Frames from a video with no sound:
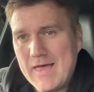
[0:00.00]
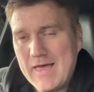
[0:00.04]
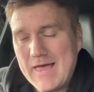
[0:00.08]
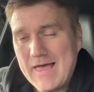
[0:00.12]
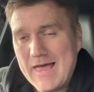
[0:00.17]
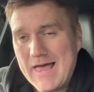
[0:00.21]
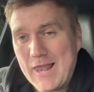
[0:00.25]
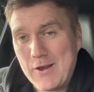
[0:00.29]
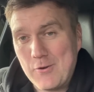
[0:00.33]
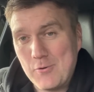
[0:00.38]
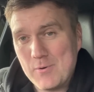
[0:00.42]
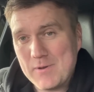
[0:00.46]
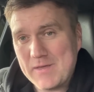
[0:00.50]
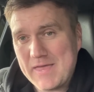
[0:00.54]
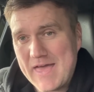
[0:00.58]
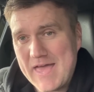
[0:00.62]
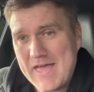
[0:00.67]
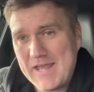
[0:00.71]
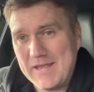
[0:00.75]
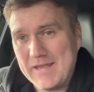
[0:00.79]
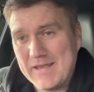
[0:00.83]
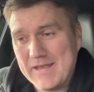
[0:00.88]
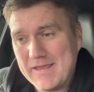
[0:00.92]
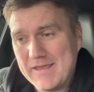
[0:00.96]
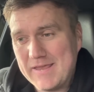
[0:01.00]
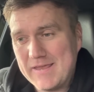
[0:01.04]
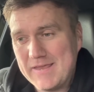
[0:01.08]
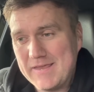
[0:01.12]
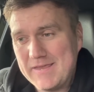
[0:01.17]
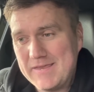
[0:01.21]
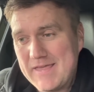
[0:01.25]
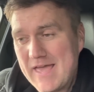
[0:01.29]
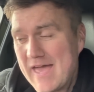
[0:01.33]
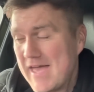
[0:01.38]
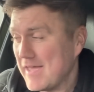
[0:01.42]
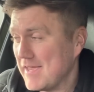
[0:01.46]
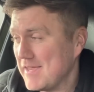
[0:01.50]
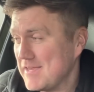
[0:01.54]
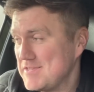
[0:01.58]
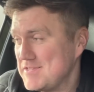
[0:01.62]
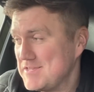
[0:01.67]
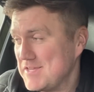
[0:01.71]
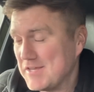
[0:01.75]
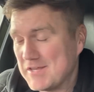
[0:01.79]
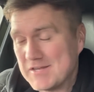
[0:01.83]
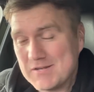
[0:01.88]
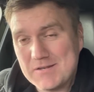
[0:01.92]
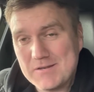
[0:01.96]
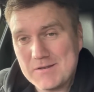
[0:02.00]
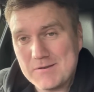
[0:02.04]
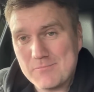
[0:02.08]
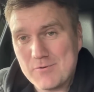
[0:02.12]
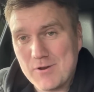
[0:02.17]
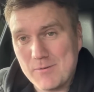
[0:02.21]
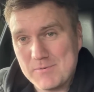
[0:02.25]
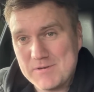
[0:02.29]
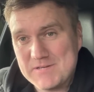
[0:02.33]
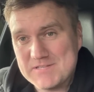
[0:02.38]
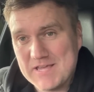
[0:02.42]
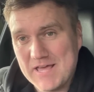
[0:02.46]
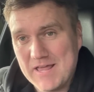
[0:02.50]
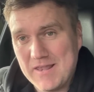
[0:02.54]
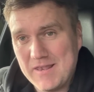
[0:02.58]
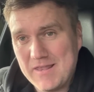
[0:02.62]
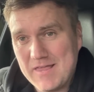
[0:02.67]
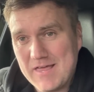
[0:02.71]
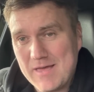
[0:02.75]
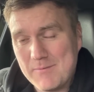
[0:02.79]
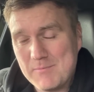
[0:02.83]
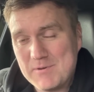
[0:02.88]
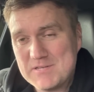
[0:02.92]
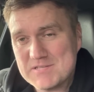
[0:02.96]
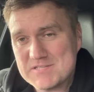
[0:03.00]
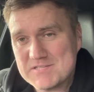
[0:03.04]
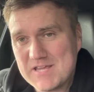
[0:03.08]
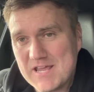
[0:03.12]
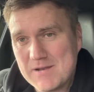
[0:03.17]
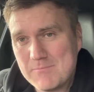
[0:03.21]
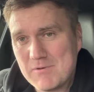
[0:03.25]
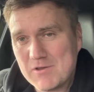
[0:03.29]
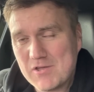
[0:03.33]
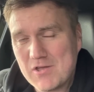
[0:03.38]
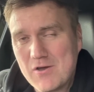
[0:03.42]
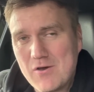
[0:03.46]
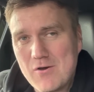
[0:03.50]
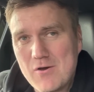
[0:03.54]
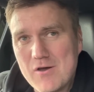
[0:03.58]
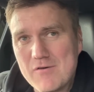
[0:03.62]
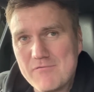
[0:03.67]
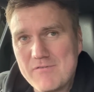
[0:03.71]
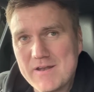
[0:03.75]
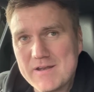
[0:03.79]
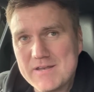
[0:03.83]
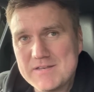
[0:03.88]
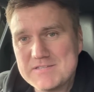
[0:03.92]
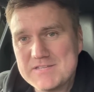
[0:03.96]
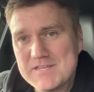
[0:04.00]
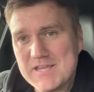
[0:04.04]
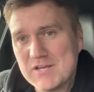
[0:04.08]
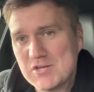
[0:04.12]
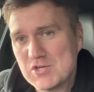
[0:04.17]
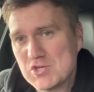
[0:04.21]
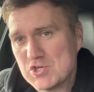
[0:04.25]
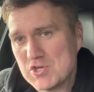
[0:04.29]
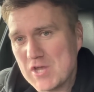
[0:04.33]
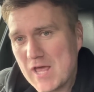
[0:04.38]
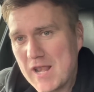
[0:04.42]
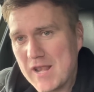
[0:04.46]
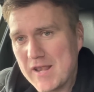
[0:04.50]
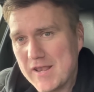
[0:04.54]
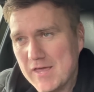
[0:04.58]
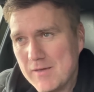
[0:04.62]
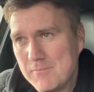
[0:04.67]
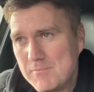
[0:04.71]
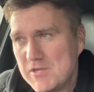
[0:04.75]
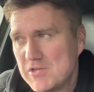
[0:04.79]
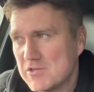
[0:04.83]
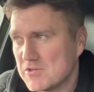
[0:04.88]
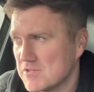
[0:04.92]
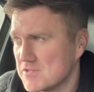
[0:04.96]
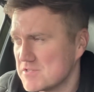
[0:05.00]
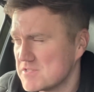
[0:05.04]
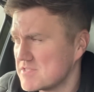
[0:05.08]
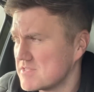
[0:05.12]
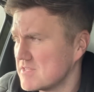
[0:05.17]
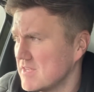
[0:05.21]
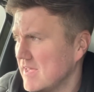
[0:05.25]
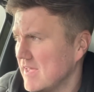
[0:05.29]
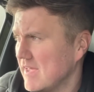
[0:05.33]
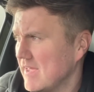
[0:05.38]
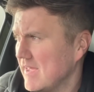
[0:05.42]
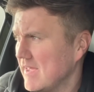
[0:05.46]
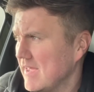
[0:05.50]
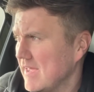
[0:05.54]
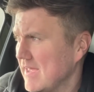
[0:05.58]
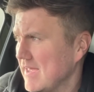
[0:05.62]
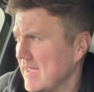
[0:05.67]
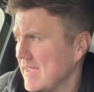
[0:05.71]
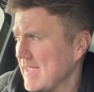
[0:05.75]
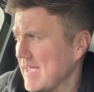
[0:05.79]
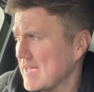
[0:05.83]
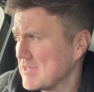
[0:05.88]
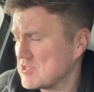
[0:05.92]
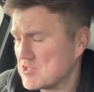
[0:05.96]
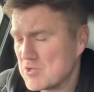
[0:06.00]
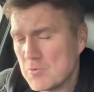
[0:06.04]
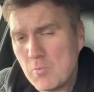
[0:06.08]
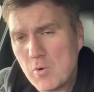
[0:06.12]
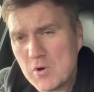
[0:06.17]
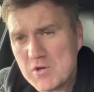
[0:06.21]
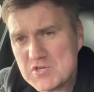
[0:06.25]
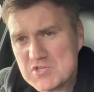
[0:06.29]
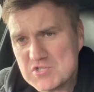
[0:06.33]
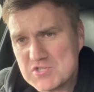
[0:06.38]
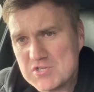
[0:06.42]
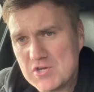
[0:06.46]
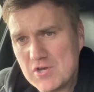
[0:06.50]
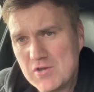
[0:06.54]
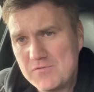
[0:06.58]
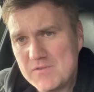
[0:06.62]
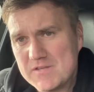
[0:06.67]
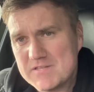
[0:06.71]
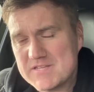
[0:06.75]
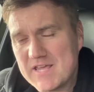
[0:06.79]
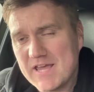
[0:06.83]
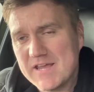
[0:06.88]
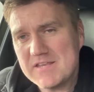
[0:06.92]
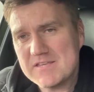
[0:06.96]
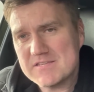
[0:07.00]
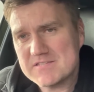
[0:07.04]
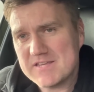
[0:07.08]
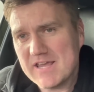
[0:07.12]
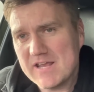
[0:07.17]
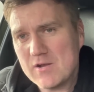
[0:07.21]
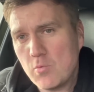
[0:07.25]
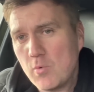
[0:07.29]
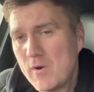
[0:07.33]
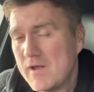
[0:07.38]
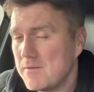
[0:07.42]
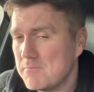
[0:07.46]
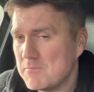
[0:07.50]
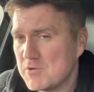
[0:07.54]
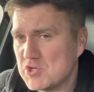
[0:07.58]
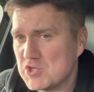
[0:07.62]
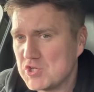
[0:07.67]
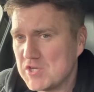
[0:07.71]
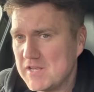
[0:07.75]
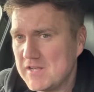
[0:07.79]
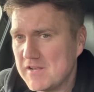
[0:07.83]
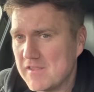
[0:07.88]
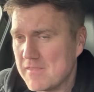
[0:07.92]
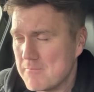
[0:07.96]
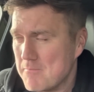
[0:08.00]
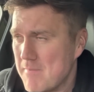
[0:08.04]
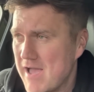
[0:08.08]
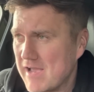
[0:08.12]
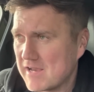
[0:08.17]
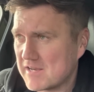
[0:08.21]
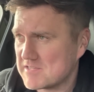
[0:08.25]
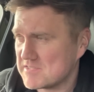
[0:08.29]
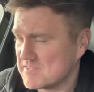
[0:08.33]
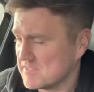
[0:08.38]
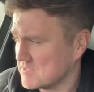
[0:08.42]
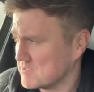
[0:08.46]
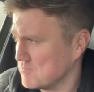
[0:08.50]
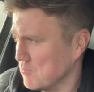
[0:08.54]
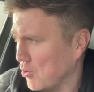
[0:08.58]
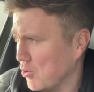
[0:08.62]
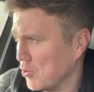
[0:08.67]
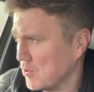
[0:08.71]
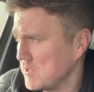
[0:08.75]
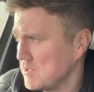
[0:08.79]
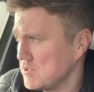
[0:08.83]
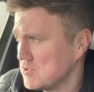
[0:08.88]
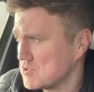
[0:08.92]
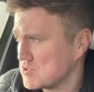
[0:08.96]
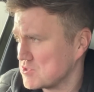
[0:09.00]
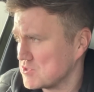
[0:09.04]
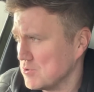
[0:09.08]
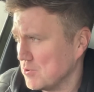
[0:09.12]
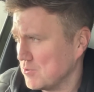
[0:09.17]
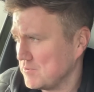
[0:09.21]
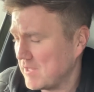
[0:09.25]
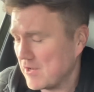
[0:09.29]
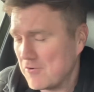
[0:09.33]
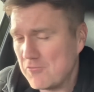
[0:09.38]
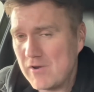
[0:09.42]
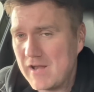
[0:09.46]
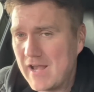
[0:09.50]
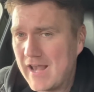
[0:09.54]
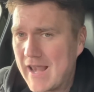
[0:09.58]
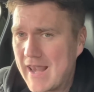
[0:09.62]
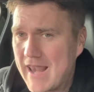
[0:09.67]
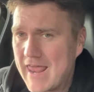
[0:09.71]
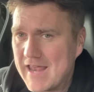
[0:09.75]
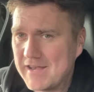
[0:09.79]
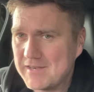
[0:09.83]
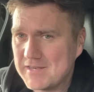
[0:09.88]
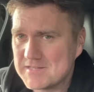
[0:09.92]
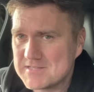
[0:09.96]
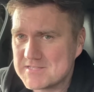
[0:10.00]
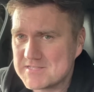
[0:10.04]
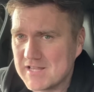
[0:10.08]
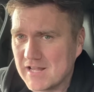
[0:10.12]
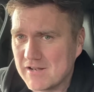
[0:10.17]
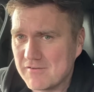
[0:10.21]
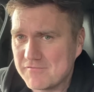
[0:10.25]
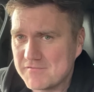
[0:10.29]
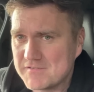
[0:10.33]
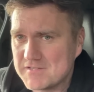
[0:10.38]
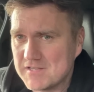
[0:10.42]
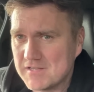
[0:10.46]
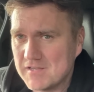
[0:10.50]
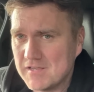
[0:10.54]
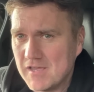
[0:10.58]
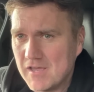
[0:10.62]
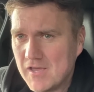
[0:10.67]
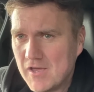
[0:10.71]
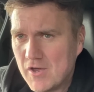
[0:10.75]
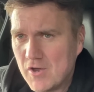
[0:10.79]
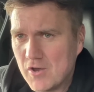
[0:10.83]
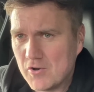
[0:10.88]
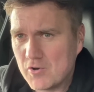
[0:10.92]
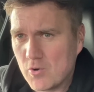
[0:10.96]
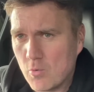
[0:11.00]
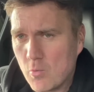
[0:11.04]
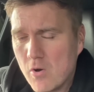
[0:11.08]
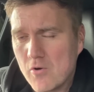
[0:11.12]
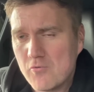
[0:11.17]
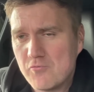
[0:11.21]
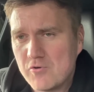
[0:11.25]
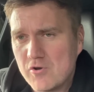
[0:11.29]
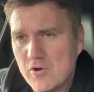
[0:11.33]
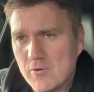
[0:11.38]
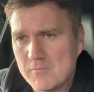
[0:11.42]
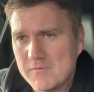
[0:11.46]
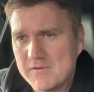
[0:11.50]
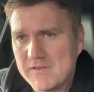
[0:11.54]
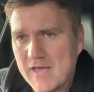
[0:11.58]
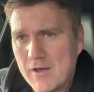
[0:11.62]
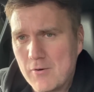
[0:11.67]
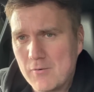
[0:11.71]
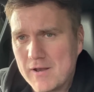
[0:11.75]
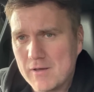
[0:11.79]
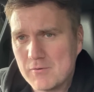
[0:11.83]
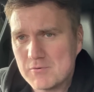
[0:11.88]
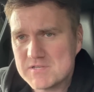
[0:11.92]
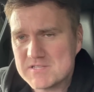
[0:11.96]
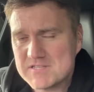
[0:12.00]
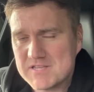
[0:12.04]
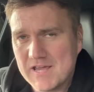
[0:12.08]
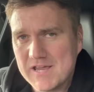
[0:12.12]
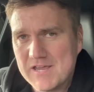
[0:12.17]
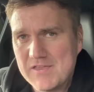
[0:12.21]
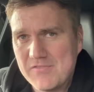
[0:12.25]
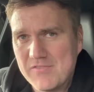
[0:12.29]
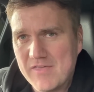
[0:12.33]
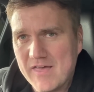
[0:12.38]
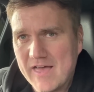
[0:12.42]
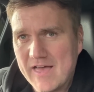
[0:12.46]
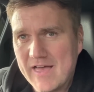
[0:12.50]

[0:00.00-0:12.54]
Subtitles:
Hello again. Yeah, as you can probably tell, I'm inside my car. I've had to take shelter because, someone has turned the Tyneside wind machine to the max this morning, so it didn't really lend itself to wandering up and down outside there.